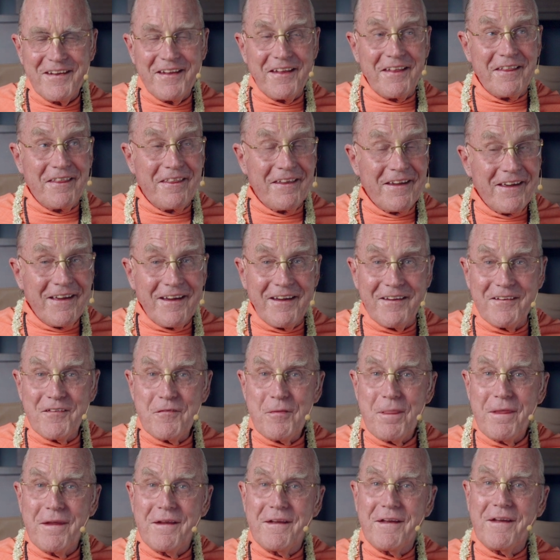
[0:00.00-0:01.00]

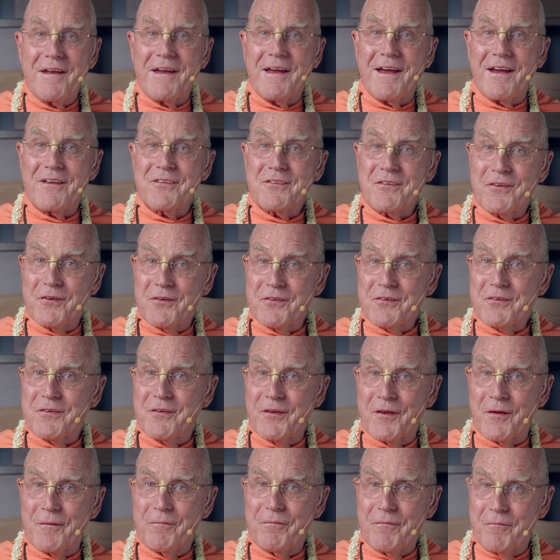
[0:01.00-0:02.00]
Then, as
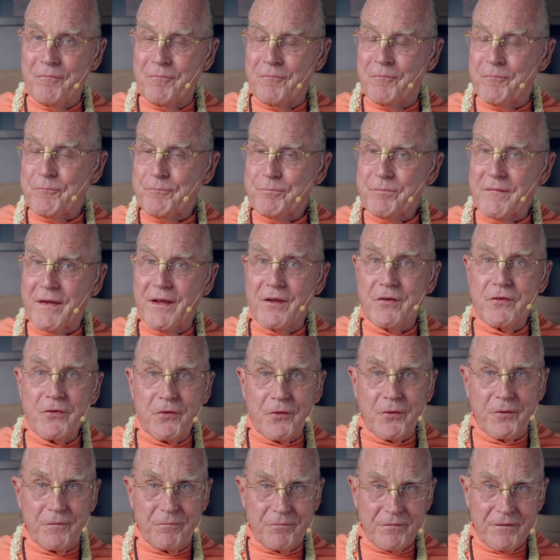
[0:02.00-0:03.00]
Krishna
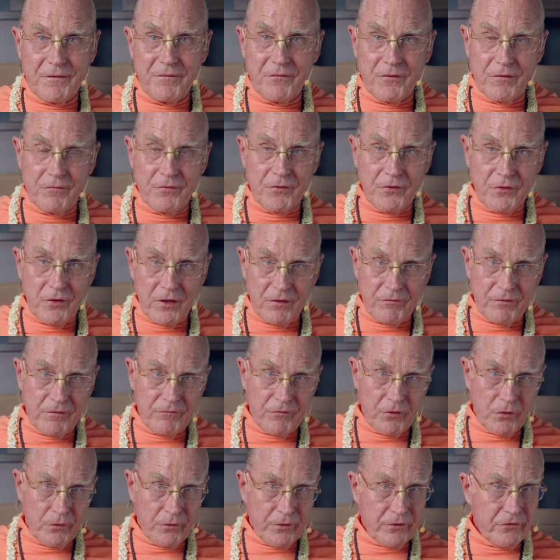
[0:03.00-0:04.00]
entered the Vrindavan
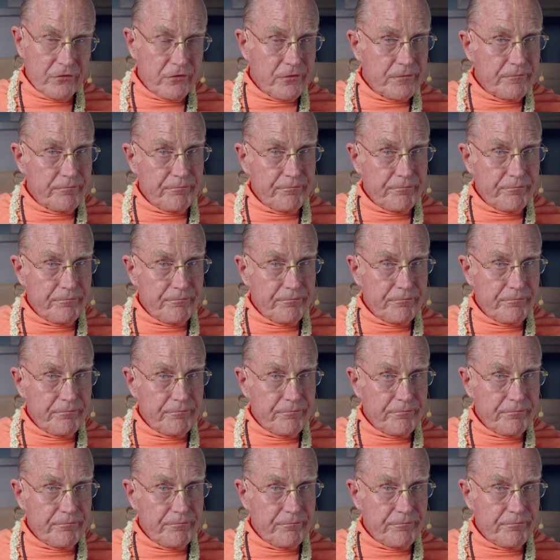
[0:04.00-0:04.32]
village,